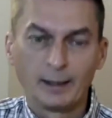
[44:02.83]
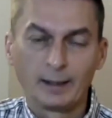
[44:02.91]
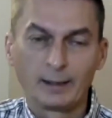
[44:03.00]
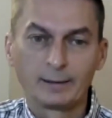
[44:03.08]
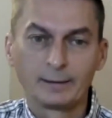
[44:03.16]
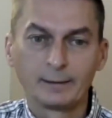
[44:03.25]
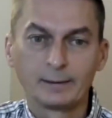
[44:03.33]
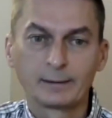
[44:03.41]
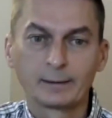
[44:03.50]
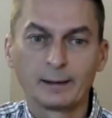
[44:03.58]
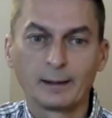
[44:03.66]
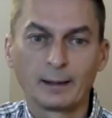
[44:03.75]

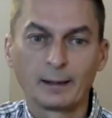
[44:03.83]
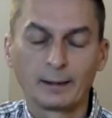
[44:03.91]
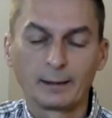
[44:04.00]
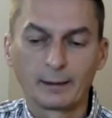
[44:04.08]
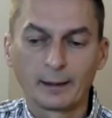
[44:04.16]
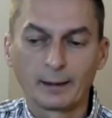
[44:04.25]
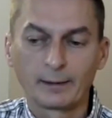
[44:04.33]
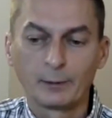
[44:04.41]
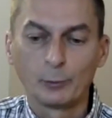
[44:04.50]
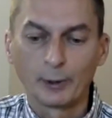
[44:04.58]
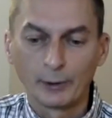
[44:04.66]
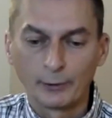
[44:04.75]
And I
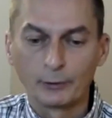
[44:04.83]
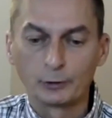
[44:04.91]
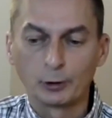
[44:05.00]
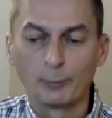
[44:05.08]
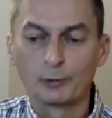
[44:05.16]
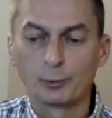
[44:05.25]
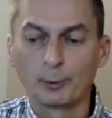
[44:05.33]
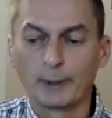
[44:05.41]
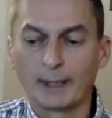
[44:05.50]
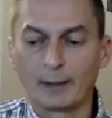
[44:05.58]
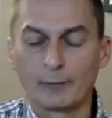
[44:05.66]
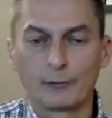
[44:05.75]
think one of the jobs
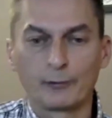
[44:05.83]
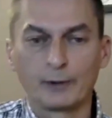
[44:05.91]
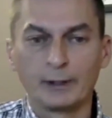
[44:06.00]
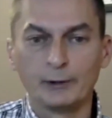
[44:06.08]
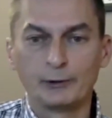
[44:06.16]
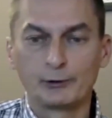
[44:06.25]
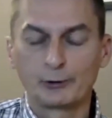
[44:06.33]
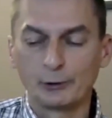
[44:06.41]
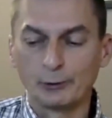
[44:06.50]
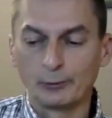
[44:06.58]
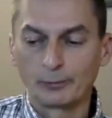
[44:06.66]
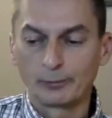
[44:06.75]
we have is
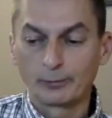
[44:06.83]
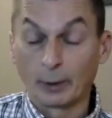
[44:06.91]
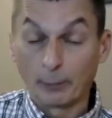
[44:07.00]
to,